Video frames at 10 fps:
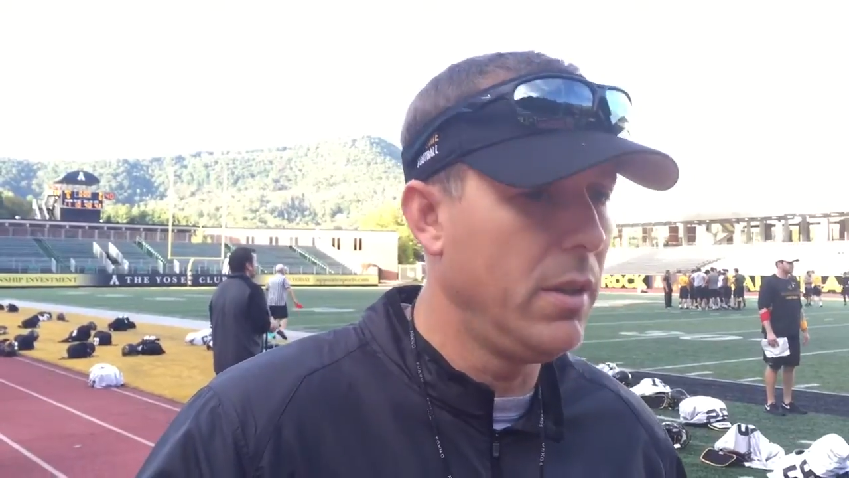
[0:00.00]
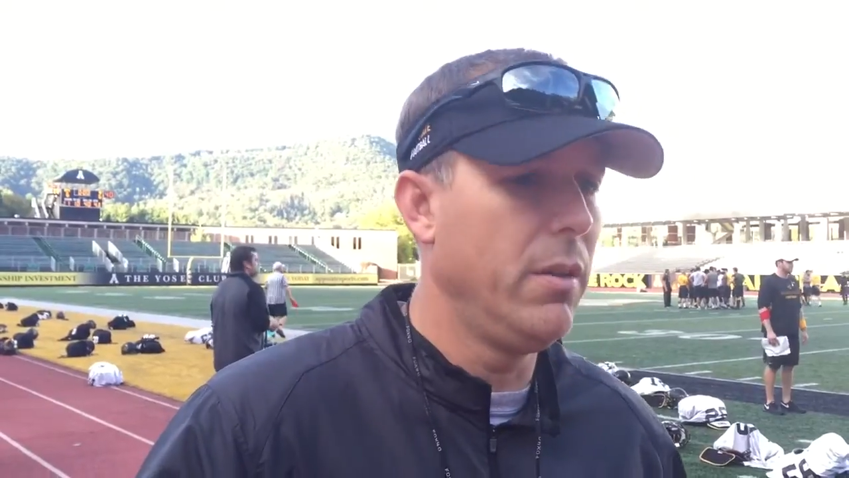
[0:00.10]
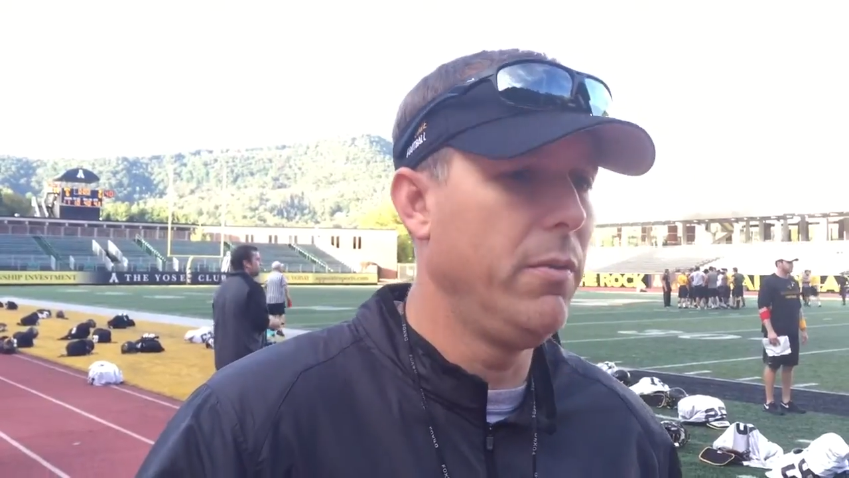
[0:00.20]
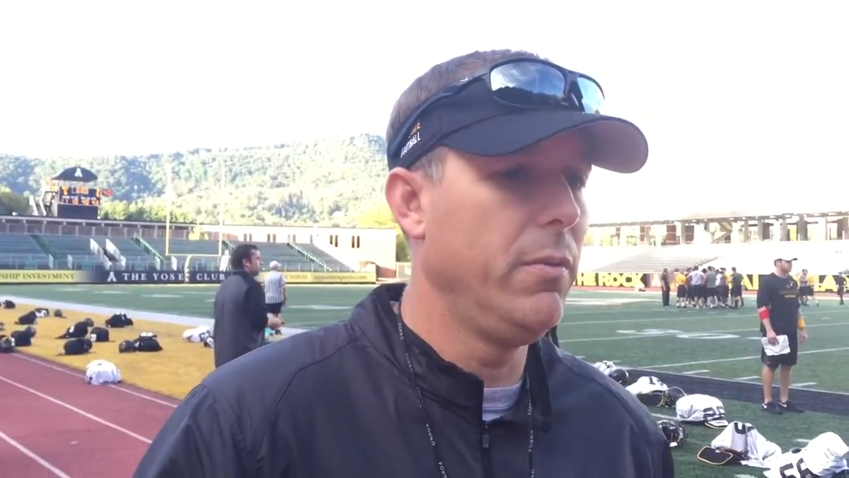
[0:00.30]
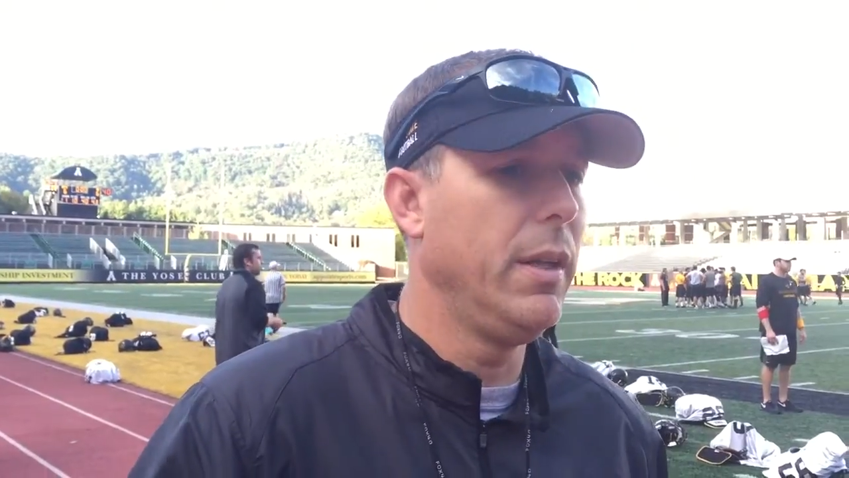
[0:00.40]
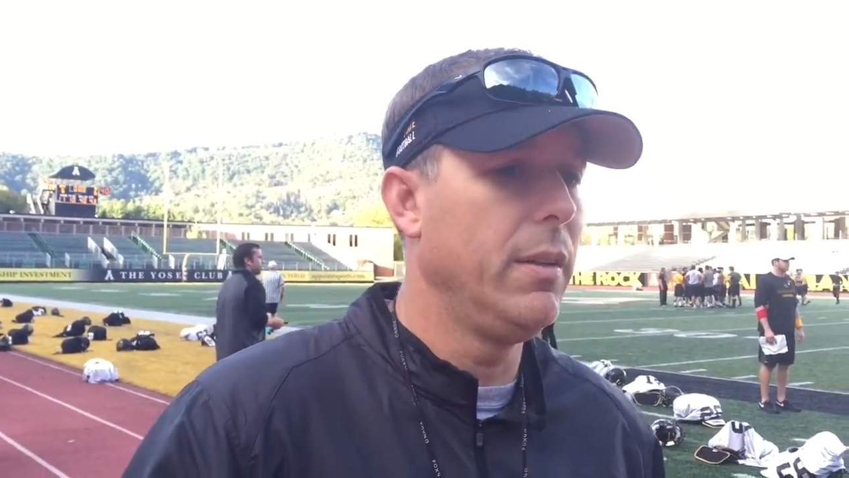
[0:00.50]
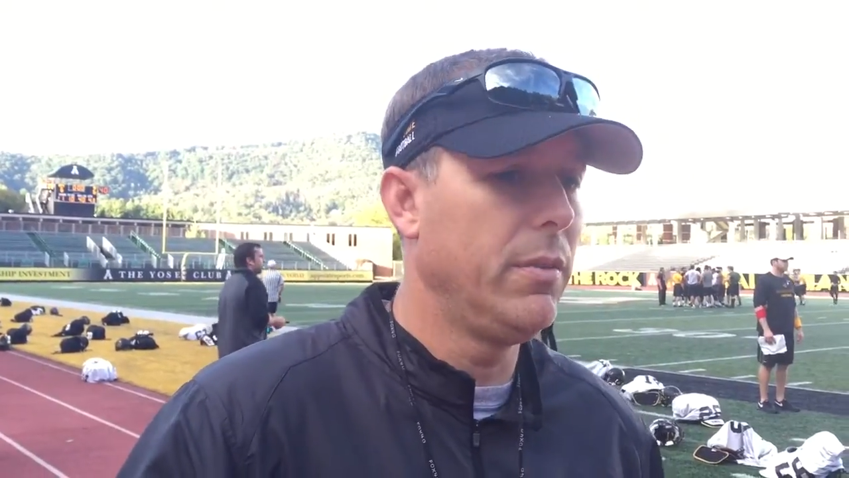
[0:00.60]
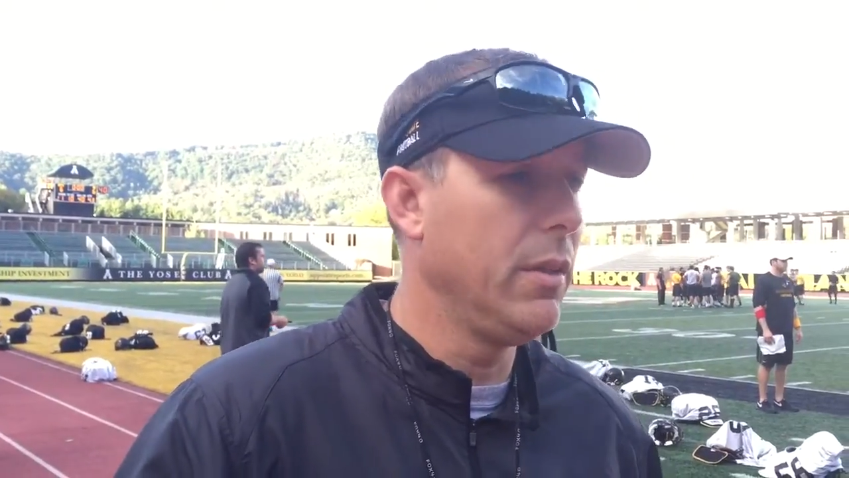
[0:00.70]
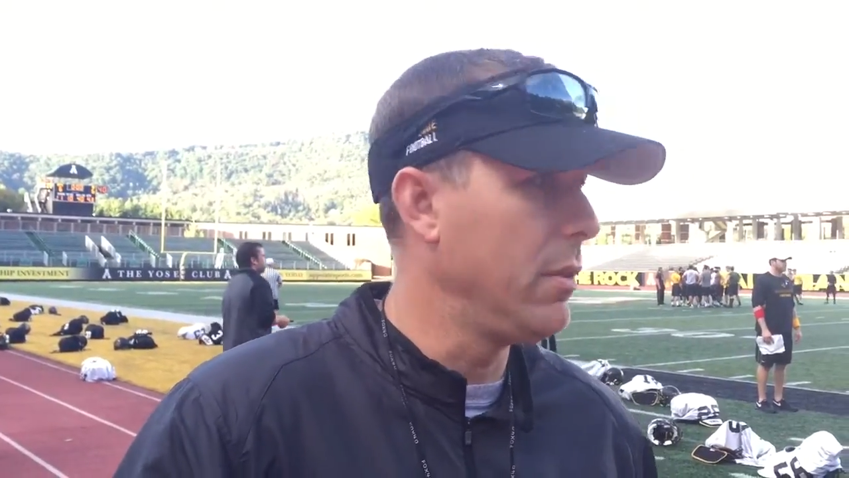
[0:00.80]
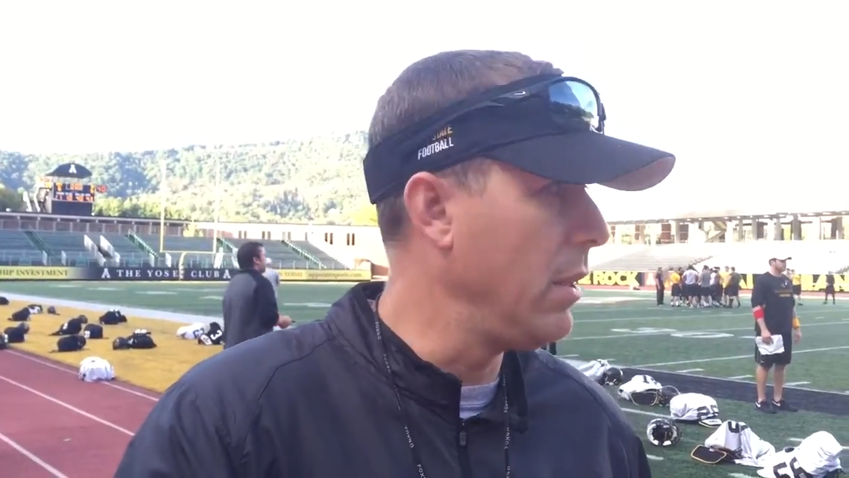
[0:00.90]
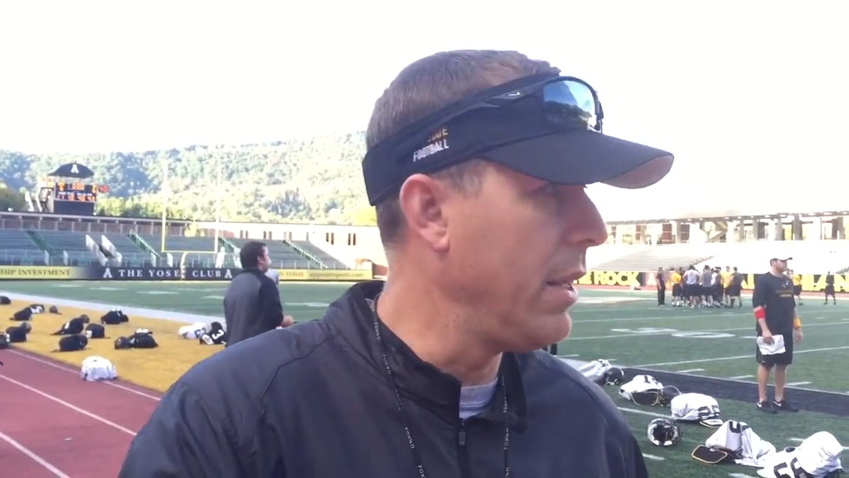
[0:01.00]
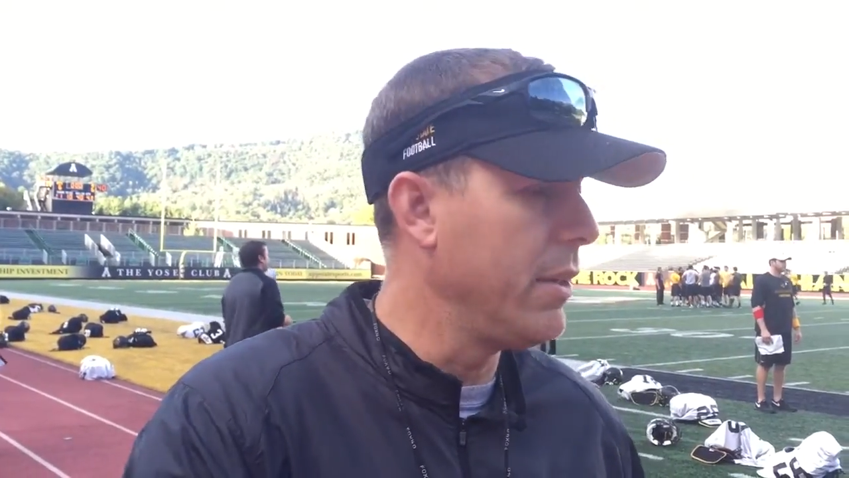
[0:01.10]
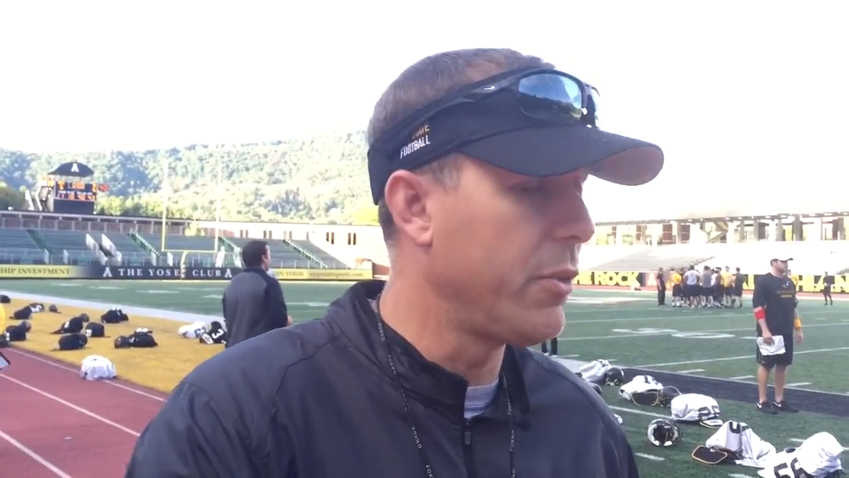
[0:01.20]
And since in